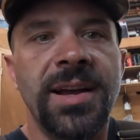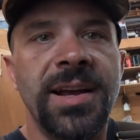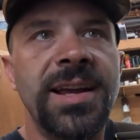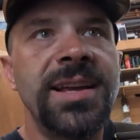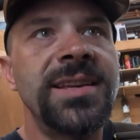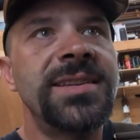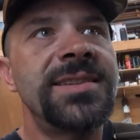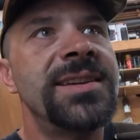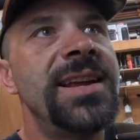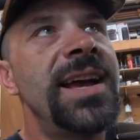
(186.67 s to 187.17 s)
I
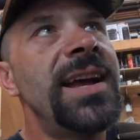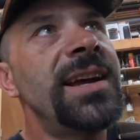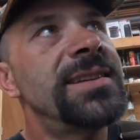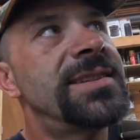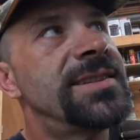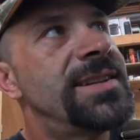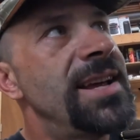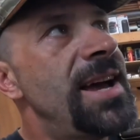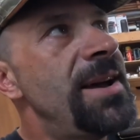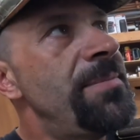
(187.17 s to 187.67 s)
guess
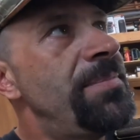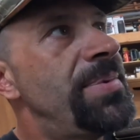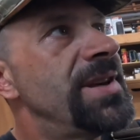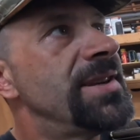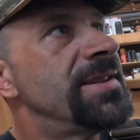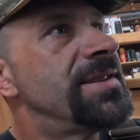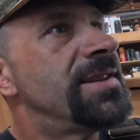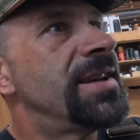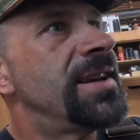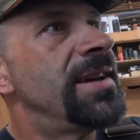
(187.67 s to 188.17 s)
next step
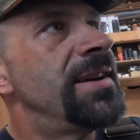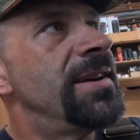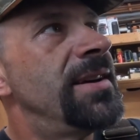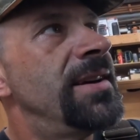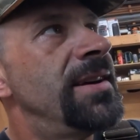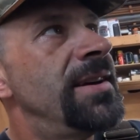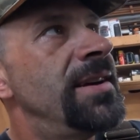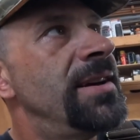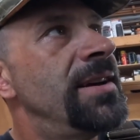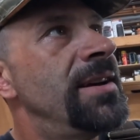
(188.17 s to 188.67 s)
is
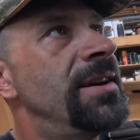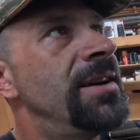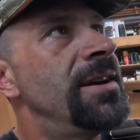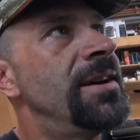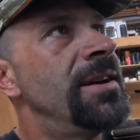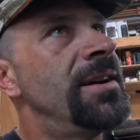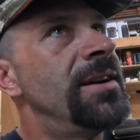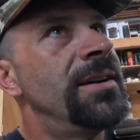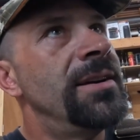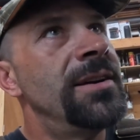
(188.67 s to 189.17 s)

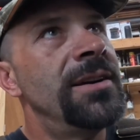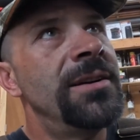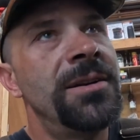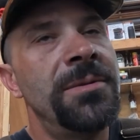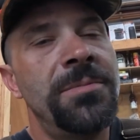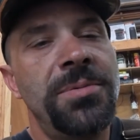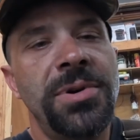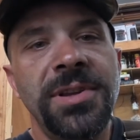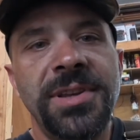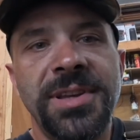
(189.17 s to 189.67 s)

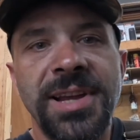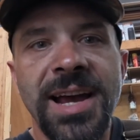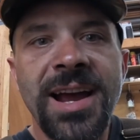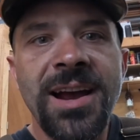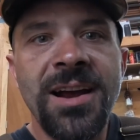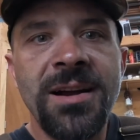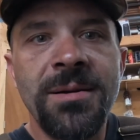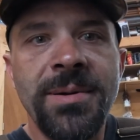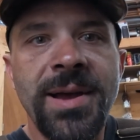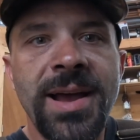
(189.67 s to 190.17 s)
put the
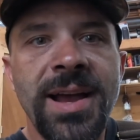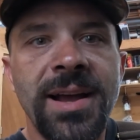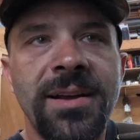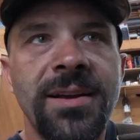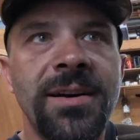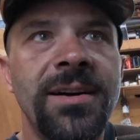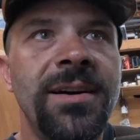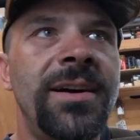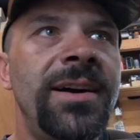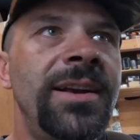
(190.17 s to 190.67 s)
tire
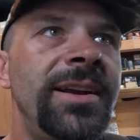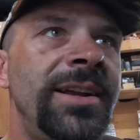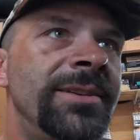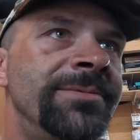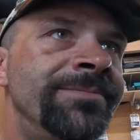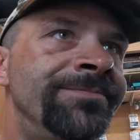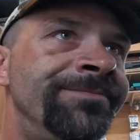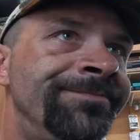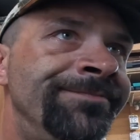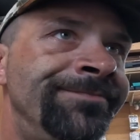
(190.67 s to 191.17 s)
back on
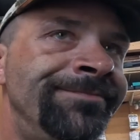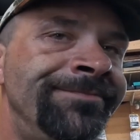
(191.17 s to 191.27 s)
and